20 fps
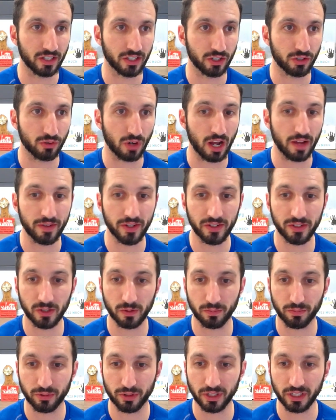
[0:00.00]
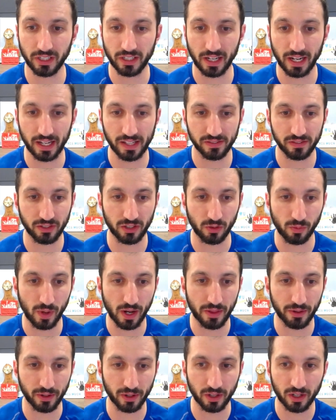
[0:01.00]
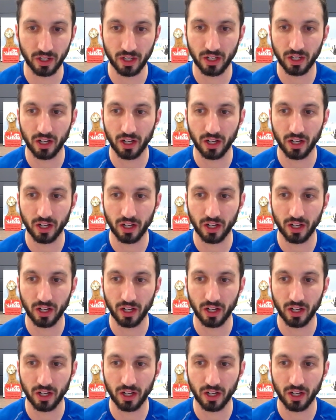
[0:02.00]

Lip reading: driving some pretty nasty weather